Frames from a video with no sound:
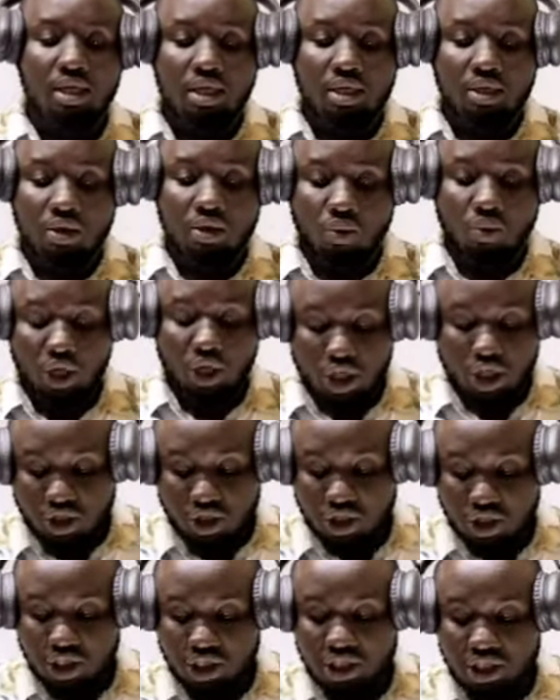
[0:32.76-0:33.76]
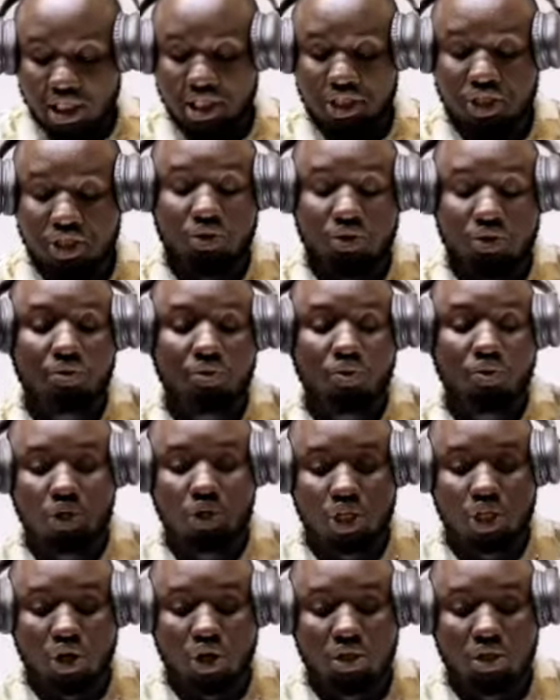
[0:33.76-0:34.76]
We also did touch on what we
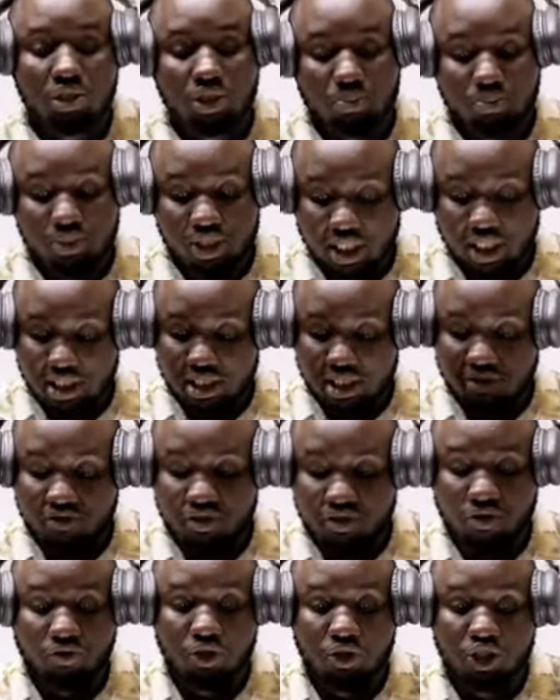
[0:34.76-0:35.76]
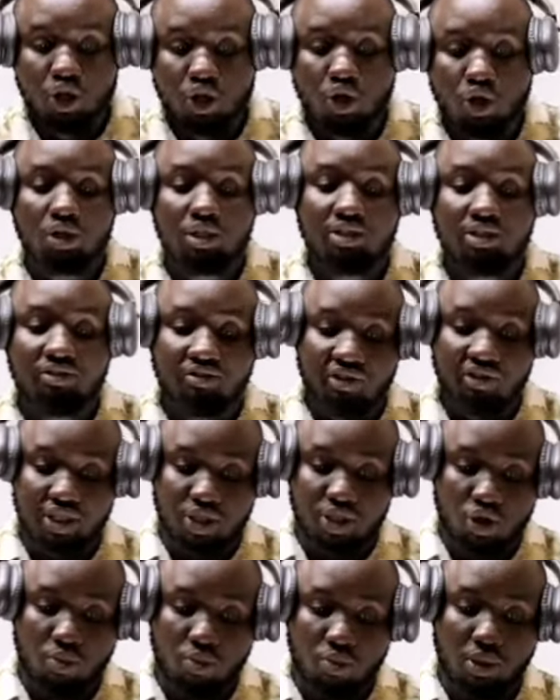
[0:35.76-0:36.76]
call the objectives of what we call the
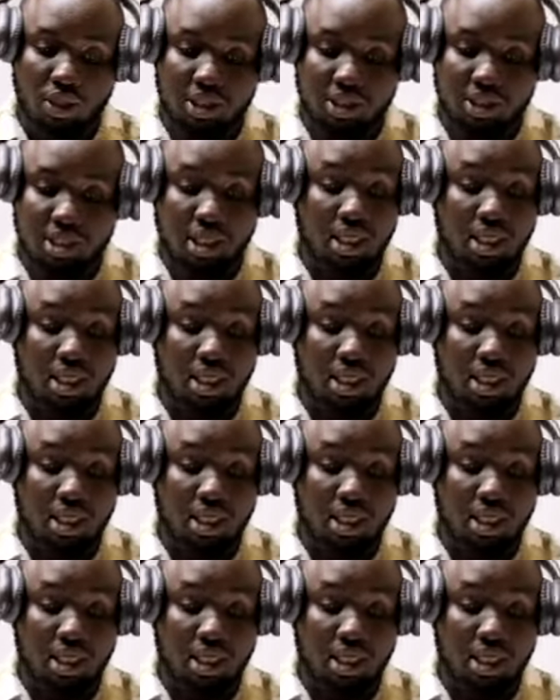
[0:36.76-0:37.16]
fiscal policy,